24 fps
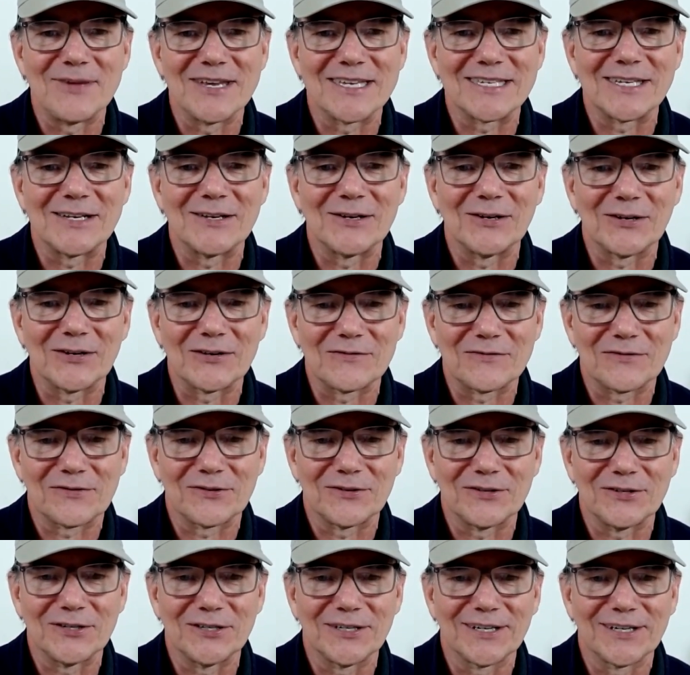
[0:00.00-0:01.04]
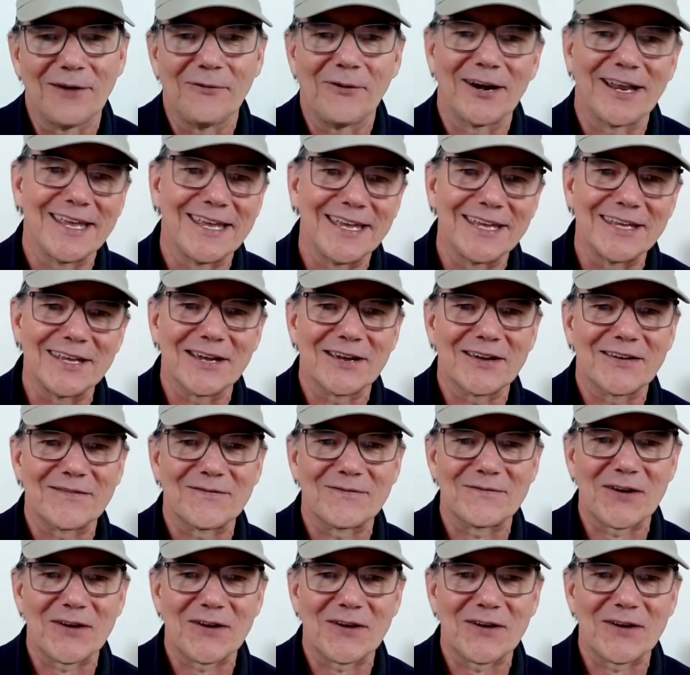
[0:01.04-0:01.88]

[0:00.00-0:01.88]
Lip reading: Is it all a fraud? I want to hear your